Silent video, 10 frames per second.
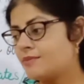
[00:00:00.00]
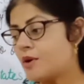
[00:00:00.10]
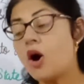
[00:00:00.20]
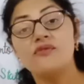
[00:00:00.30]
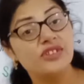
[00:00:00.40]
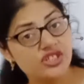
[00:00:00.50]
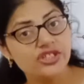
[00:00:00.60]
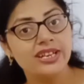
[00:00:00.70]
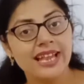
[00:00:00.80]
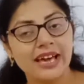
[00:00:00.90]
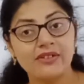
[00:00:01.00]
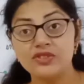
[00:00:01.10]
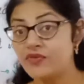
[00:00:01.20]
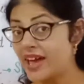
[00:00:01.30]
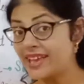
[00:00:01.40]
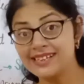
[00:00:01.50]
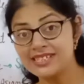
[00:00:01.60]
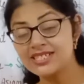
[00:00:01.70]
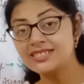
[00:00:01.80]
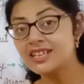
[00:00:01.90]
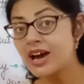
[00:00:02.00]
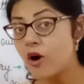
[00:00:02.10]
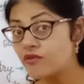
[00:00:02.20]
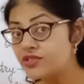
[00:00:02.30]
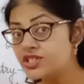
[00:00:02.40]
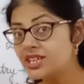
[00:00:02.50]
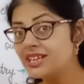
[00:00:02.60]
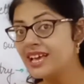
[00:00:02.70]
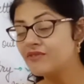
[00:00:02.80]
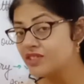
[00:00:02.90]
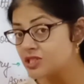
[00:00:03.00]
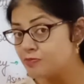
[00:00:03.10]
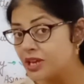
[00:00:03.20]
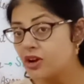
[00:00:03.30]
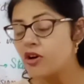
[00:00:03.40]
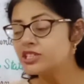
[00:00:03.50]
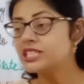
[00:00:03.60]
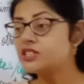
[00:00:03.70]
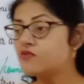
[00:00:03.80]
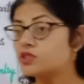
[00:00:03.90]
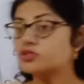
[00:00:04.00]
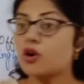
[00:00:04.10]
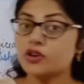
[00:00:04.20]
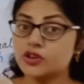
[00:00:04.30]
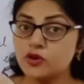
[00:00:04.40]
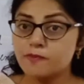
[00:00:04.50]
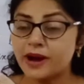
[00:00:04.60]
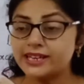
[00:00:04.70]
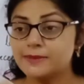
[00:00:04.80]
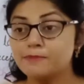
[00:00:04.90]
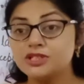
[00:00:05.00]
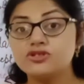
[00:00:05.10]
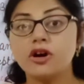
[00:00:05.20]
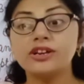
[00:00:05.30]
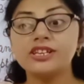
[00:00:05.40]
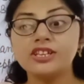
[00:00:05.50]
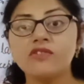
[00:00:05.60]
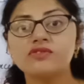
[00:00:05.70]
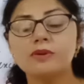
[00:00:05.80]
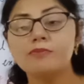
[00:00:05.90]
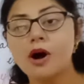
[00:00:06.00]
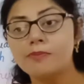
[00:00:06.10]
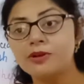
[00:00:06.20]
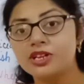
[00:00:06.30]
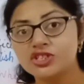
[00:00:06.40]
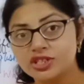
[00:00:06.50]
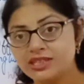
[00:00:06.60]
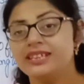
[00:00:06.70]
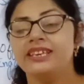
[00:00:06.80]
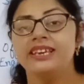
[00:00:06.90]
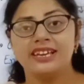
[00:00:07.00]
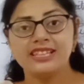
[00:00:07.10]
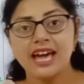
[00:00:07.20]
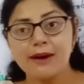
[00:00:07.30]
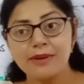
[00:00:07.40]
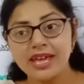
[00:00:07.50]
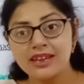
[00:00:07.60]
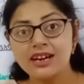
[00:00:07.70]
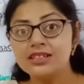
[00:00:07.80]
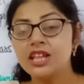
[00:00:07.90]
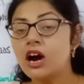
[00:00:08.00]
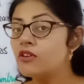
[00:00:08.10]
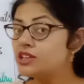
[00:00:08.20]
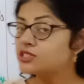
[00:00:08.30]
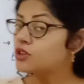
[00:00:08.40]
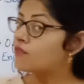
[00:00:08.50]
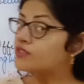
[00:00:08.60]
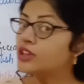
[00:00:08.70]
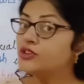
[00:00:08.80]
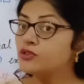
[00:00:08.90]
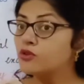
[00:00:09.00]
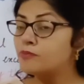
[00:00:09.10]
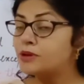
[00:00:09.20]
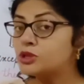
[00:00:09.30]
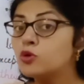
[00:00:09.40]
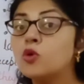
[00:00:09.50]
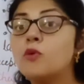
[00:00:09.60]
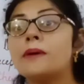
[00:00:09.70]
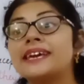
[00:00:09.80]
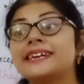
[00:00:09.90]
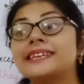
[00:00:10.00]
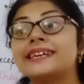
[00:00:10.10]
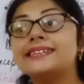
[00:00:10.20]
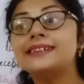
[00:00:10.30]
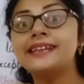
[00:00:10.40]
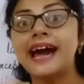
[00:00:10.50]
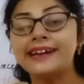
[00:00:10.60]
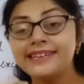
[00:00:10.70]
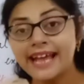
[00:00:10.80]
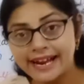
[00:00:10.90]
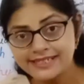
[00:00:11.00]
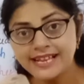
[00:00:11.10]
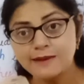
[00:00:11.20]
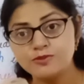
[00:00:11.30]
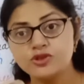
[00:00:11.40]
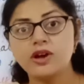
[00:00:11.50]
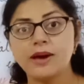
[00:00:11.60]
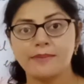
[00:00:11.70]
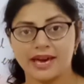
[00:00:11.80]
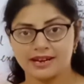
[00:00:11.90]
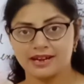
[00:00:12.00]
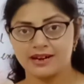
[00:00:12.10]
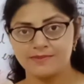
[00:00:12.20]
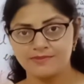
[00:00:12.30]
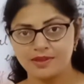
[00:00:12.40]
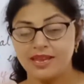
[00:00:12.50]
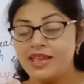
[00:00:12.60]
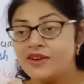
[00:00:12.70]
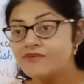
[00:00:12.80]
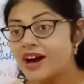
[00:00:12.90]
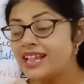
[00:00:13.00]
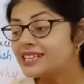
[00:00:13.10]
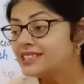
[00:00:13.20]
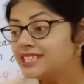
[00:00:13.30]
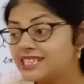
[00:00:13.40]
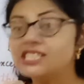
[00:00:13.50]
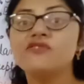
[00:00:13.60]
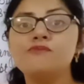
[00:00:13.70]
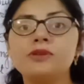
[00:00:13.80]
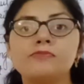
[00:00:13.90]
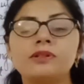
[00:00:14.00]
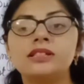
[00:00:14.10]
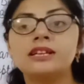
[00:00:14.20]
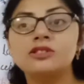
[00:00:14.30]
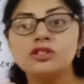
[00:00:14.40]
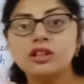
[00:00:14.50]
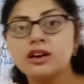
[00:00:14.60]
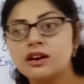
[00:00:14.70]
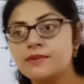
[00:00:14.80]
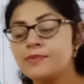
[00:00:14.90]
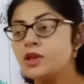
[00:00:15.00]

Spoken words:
official language. Why English is the official language? Because it was occupied, the majority of the population in America now is of the European who migrated at that time to America. While the native people, the